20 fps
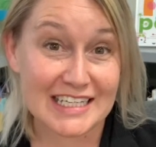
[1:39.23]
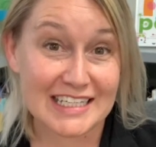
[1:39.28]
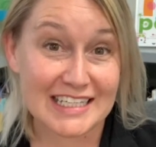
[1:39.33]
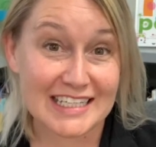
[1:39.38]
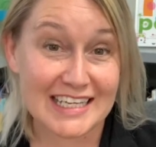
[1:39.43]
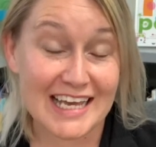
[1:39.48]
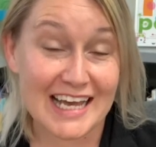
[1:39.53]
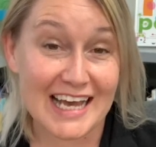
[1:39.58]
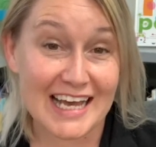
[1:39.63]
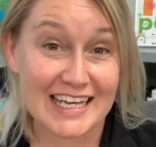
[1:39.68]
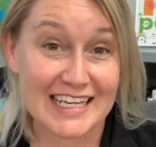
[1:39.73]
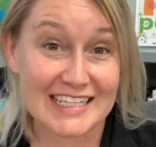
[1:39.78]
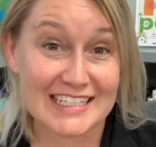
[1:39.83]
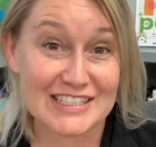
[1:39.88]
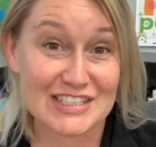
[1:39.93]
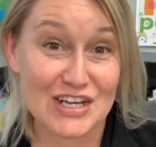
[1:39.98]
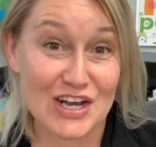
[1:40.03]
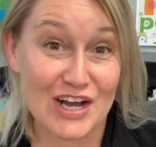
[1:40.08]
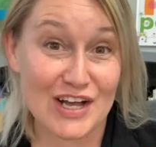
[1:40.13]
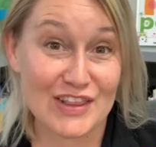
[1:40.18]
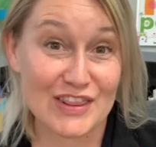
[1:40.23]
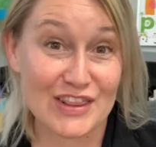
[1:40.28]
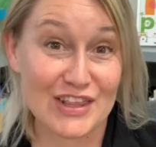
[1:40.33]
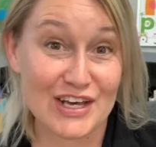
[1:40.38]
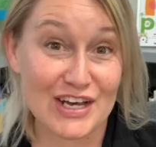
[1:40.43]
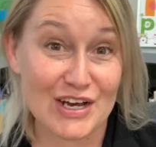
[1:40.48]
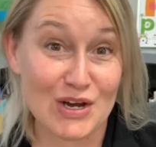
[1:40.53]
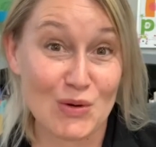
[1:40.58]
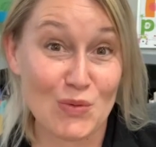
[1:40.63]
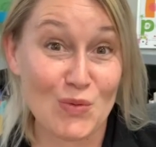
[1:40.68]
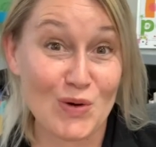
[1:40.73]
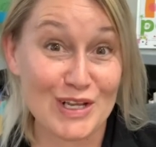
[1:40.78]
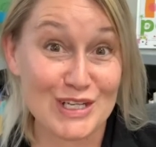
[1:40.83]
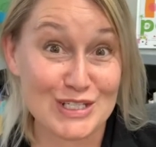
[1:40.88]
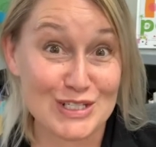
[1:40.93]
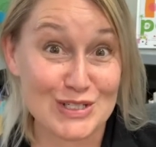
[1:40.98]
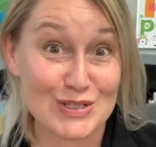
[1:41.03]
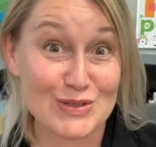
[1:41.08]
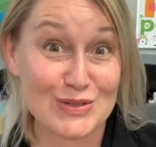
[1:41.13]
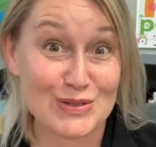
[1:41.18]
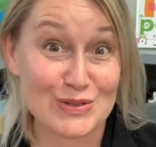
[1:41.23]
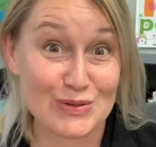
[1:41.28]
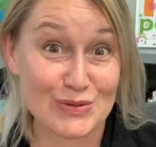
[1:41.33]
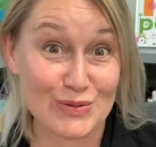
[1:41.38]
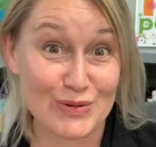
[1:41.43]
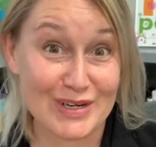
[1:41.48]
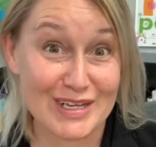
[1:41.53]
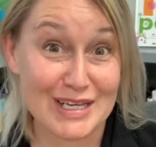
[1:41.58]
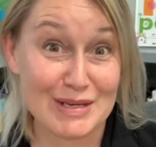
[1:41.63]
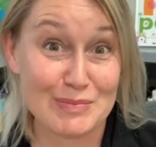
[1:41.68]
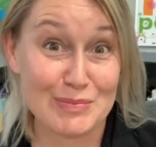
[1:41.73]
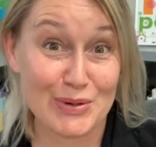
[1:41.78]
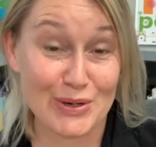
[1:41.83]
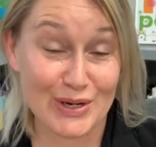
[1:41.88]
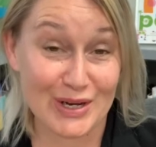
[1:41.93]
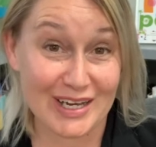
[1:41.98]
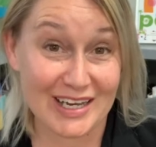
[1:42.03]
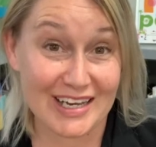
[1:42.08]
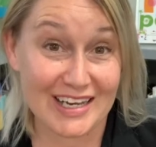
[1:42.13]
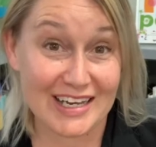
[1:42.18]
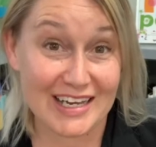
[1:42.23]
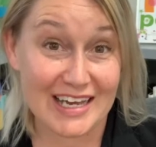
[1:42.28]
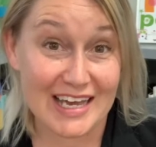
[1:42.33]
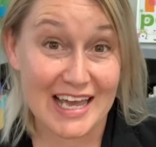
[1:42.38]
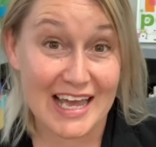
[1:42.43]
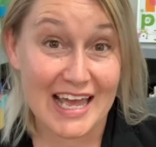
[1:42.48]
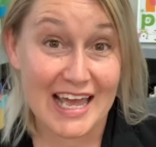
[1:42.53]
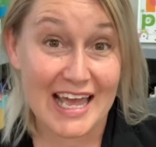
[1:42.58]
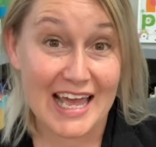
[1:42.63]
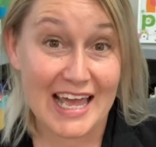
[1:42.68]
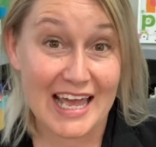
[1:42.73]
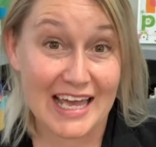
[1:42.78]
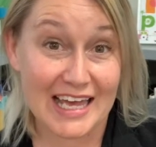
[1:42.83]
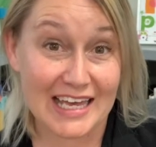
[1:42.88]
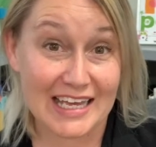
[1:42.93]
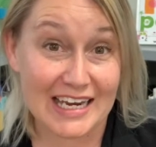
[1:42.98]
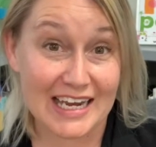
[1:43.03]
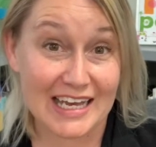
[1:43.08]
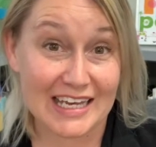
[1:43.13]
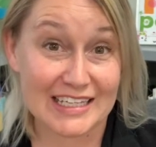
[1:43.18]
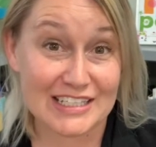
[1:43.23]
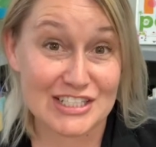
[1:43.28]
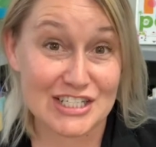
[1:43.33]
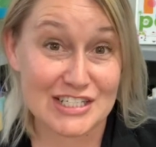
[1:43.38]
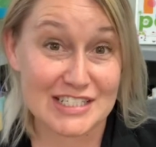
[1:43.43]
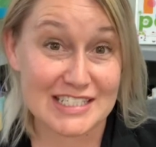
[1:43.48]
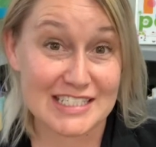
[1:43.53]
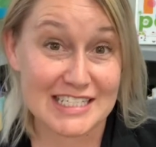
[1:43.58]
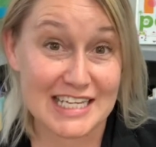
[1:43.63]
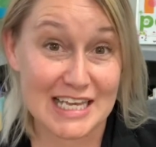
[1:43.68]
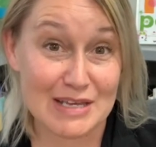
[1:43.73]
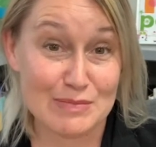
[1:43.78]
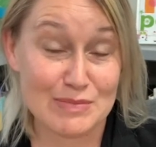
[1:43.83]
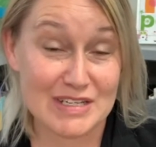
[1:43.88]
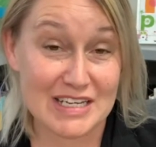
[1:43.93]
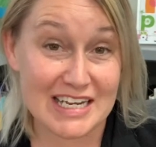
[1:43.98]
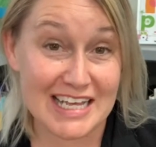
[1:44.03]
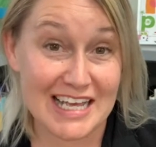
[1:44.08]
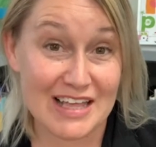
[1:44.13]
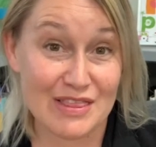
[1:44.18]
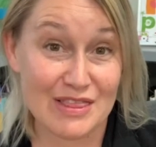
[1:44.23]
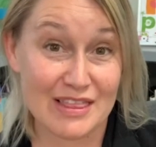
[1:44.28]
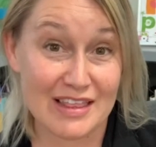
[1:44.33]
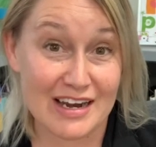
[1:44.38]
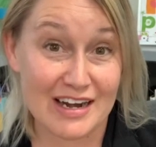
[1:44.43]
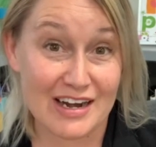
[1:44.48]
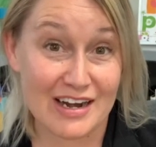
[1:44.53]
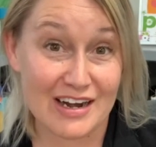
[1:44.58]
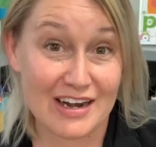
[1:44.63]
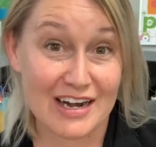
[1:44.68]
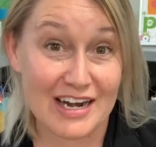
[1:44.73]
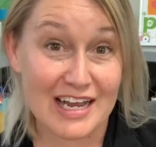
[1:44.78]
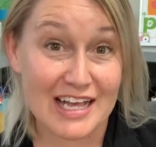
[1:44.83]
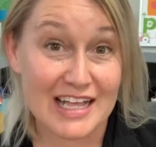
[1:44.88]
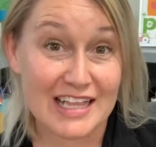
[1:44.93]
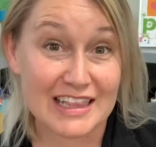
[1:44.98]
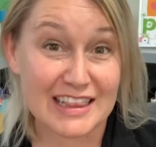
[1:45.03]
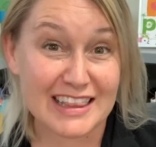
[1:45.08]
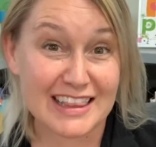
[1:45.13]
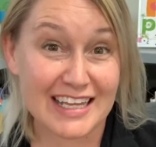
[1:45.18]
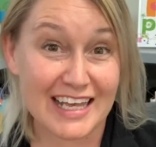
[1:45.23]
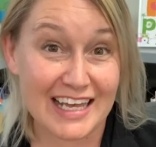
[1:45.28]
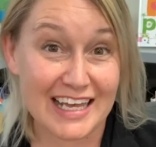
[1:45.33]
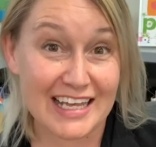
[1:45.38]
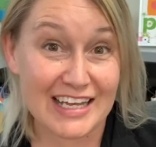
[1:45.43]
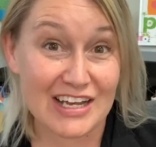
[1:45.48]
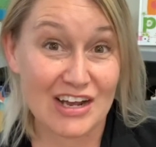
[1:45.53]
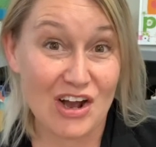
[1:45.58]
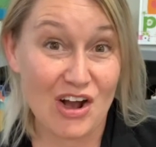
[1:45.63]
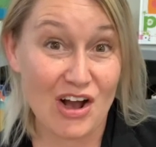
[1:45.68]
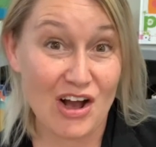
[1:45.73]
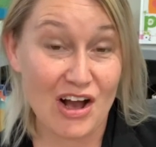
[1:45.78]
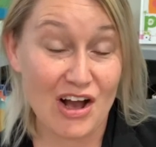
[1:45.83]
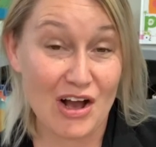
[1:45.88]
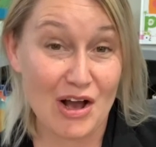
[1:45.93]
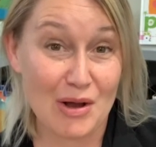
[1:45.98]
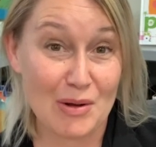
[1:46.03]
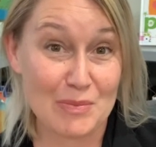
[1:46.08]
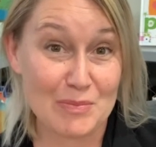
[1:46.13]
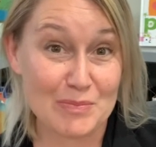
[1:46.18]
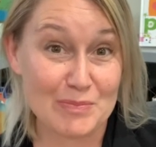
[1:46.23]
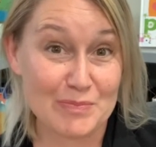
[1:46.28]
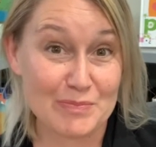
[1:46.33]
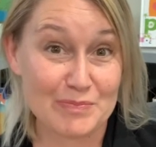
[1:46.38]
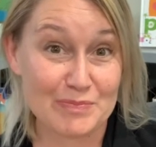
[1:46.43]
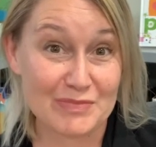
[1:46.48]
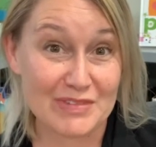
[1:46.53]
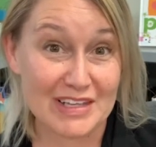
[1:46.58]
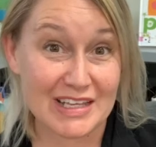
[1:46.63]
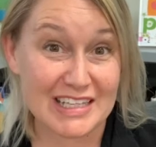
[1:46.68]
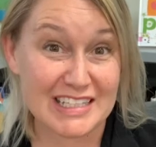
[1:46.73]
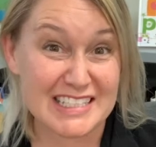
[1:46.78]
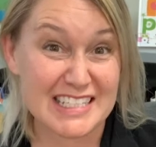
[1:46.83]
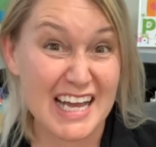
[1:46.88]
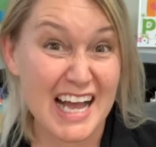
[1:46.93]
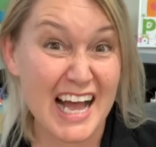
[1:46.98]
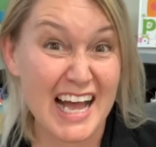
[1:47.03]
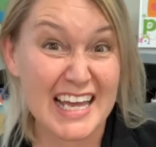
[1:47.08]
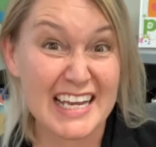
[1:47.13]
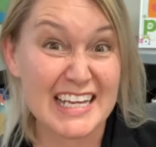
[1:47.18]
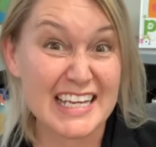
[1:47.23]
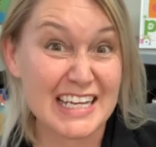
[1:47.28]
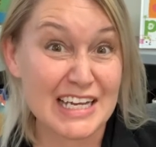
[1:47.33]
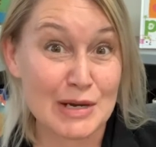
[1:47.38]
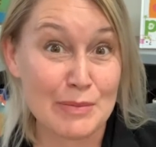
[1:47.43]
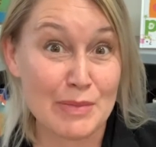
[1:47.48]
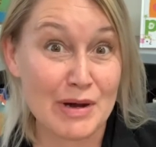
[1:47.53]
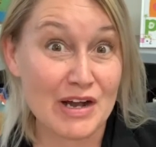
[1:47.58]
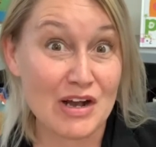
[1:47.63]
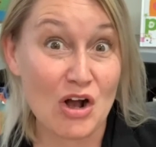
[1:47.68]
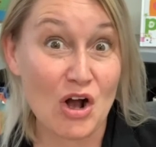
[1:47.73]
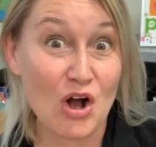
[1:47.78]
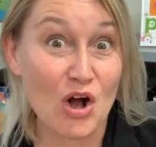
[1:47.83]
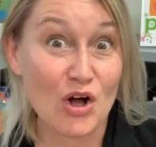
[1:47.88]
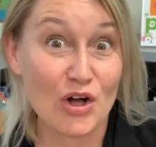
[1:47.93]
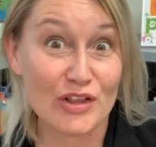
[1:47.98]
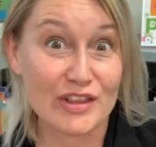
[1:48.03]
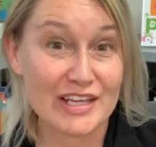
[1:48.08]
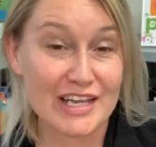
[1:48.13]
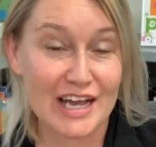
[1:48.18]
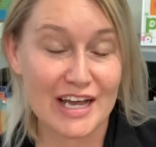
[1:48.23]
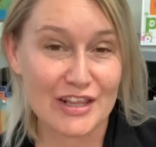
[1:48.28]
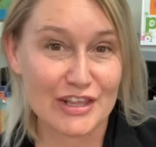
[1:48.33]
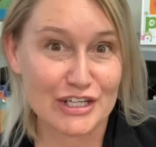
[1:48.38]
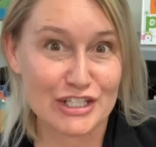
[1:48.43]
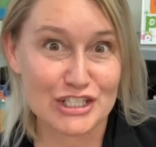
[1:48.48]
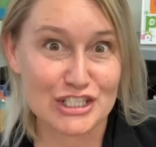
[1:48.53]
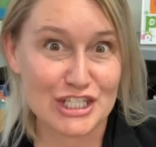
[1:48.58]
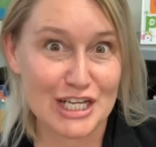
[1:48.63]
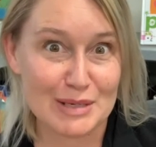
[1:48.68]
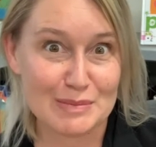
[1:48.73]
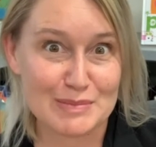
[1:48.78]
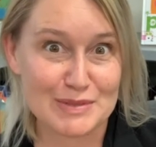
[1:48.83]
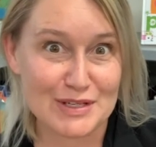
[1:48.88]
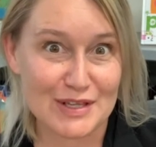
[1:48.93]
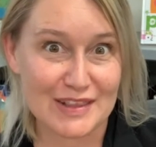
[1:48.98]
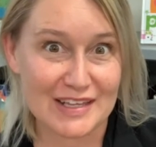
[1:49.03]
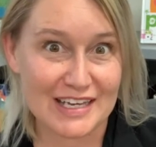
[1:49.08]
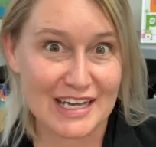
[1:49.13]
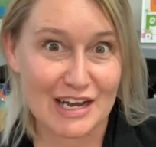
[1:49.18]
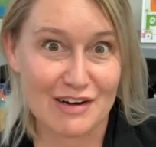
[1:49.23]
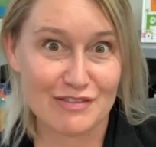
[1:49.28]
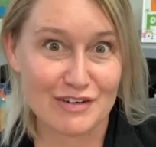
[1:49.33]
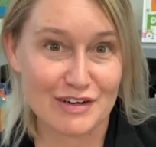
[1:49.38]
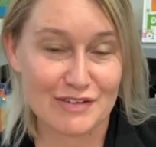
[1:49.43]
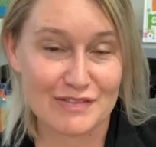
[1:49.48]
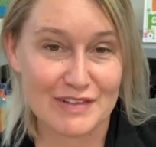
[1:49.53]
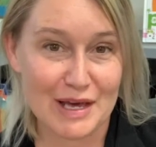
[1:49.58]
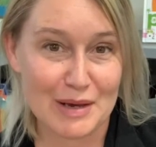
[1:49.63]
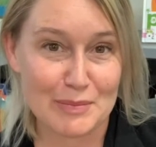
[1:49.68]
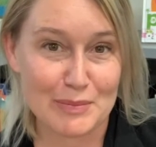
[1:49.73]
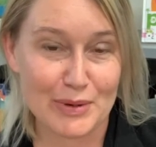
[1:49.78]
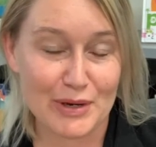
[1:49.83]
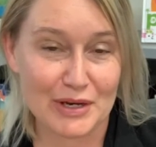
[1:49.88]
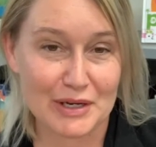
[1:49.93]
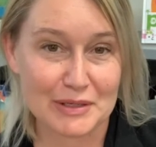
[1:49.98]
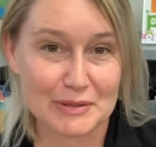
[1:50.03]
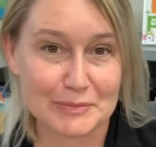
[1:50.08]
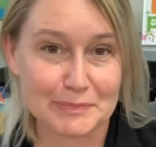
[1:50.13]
Yeah, it's on the 1, 2, 3 book. And I just taped it in there like it's hiding among all the other shapes on the cover of that book.